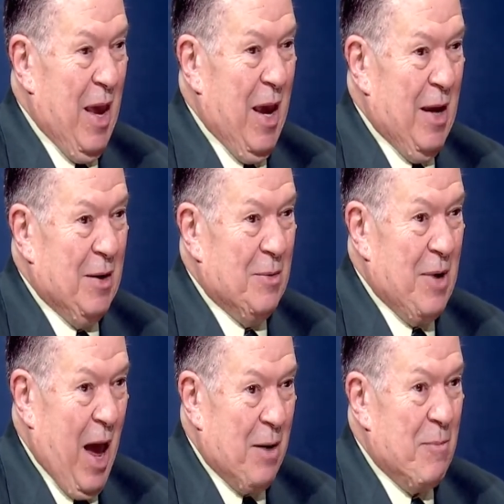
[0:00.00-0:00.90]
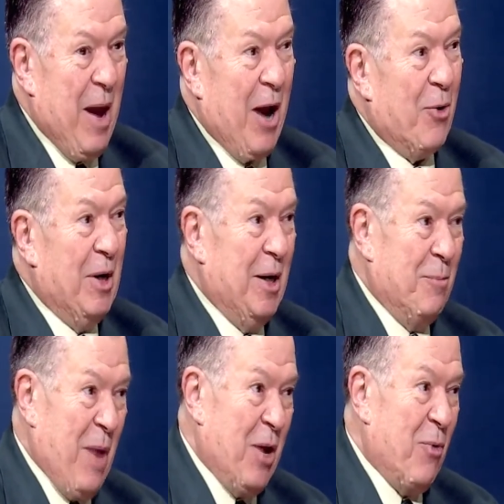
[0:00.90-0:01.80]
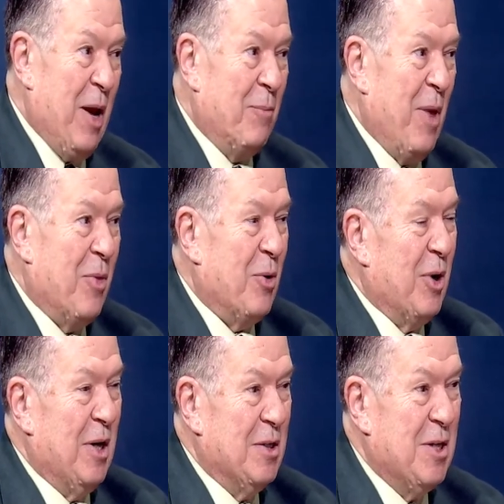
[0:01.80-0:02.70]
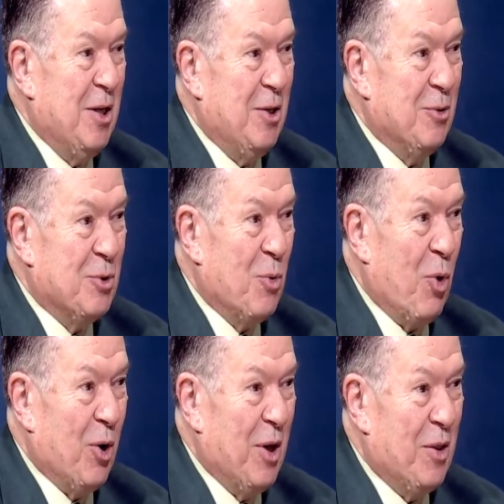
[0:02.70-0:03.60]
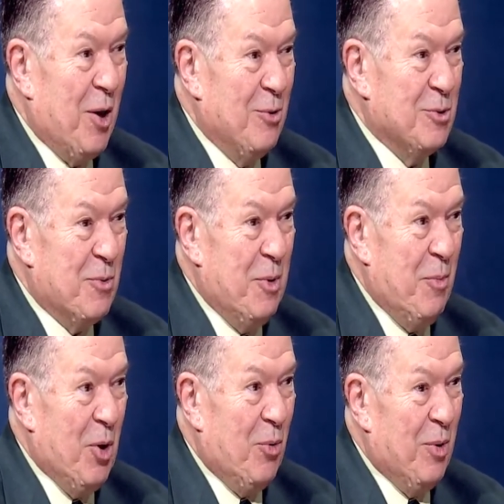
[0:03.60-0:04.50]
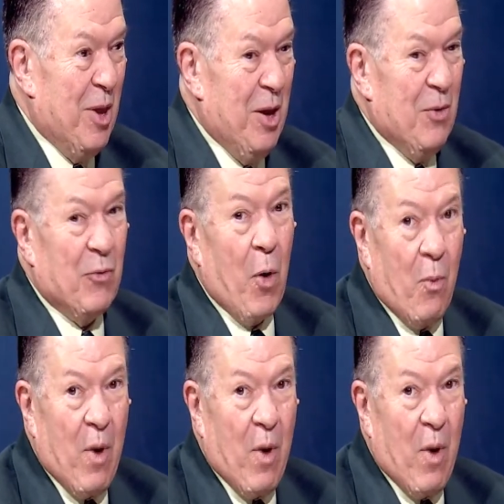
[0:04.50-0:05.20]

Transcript: and got married, and my grandmother continued to work in the hosiery mill for a